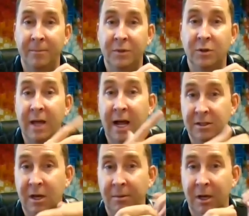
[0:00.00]
So
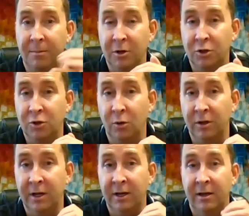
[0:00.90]
that's coming up here
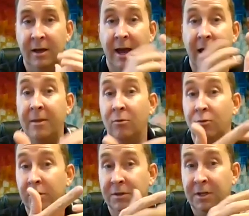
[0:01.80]
shortly. And then
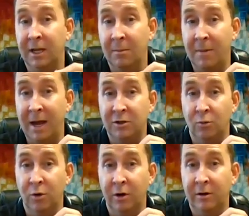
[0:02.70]
Rio's going to get back to
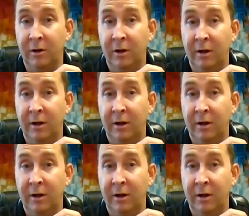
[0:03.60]
work